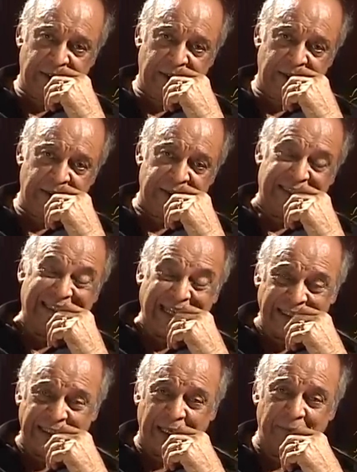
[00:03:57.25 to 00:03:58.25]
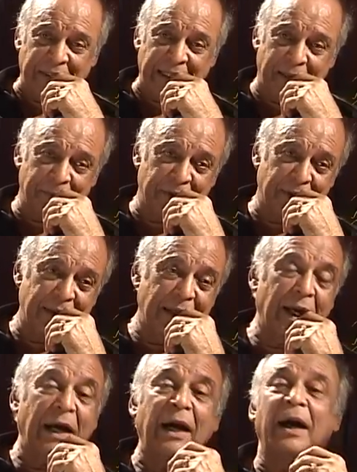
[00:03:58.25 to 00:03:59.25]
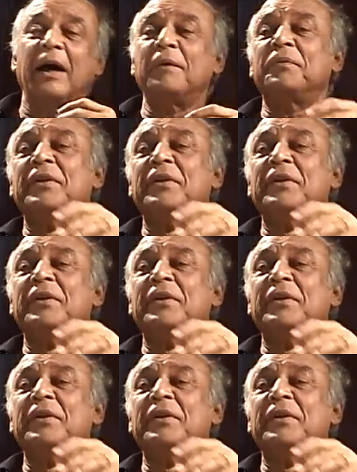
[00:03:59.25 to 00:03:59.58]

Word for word: and second time it happened, uh,